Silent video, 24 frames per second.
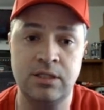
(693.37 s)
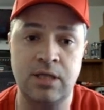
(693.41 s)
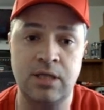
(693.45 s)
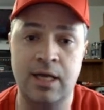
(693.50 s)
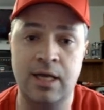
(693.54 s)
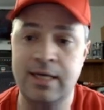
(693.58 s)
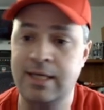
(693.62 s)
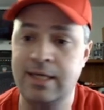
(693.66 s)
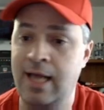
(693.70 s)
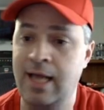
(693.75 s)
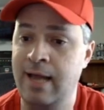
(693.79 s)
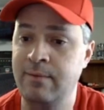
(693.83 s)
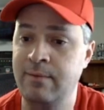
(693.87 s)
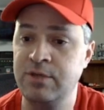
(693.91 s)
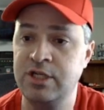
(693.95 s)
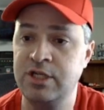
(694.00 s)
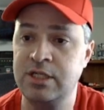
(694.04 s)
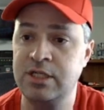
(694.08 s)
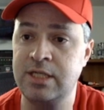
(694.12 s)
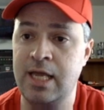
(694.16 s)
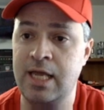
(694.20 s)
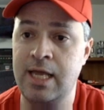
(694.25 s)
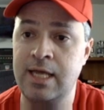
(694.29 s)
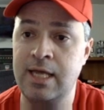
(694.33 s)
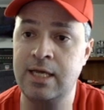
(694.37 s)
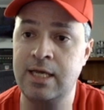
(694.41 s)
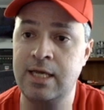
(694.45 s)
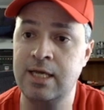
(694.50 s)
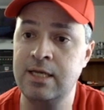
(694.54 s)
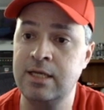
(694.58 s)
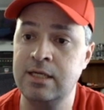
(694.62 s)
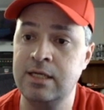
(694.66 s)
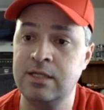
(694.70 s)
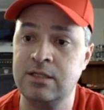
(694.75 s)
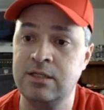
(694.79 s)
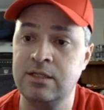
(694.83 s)
like damage taken
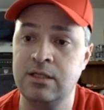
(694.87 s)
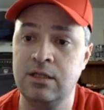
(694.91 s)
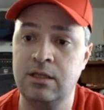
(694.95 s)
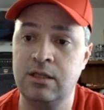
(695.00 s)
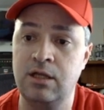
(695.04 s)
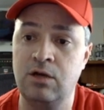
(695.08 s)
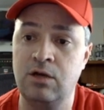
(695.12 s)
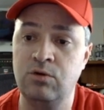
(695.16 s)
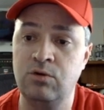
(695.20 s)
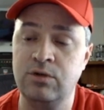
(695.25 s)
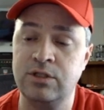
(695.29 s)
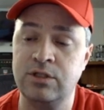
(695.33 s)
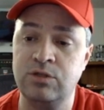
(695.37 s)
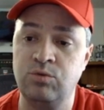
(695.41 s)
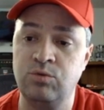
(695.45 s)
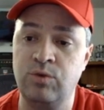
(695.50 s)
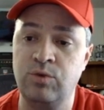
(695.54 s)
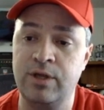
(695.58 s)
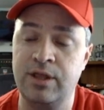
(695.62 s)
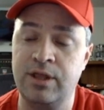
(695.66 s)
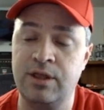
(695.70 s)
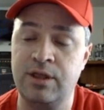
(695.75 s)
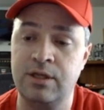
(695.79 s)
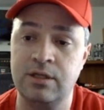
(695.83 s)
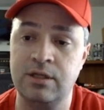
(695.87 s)
is the lowest with